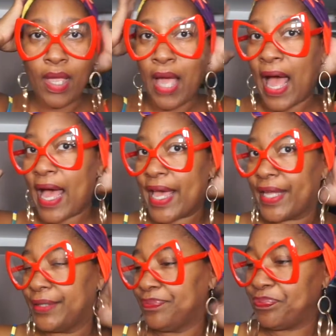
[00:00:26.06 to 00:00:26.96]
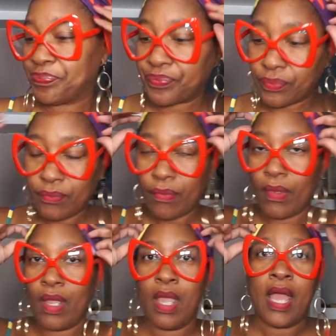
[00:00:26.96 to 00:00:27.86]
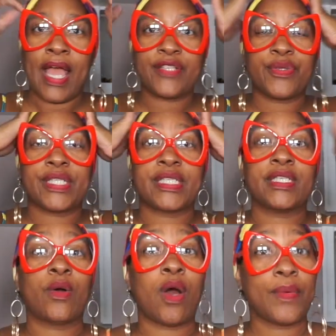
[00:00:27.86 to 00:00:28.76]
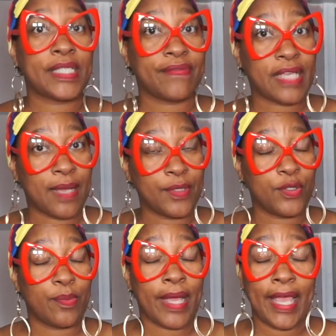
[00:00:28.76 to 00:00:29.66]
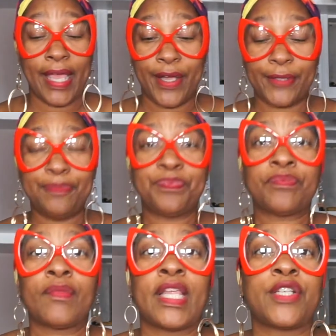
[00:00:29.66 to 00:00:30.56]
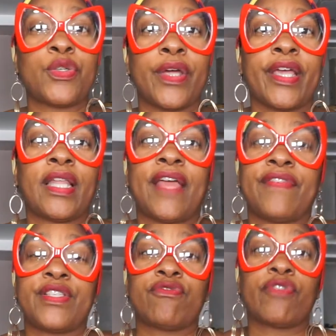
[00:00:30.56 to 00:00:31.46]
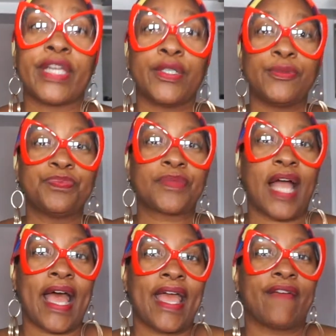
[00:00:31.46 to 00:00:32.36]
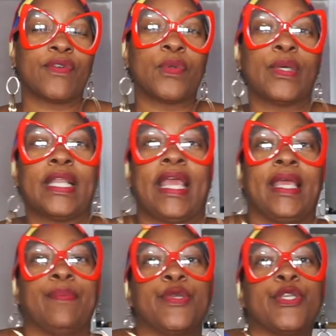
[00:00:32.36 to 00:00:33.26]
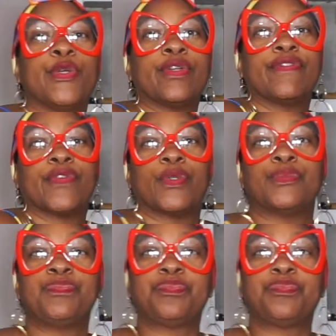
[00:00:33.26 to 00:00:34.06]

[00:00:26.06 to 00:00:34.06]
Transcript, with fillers: I, as you can see, don't always have time to do my hair. That short hair life is real. I have on a beautiful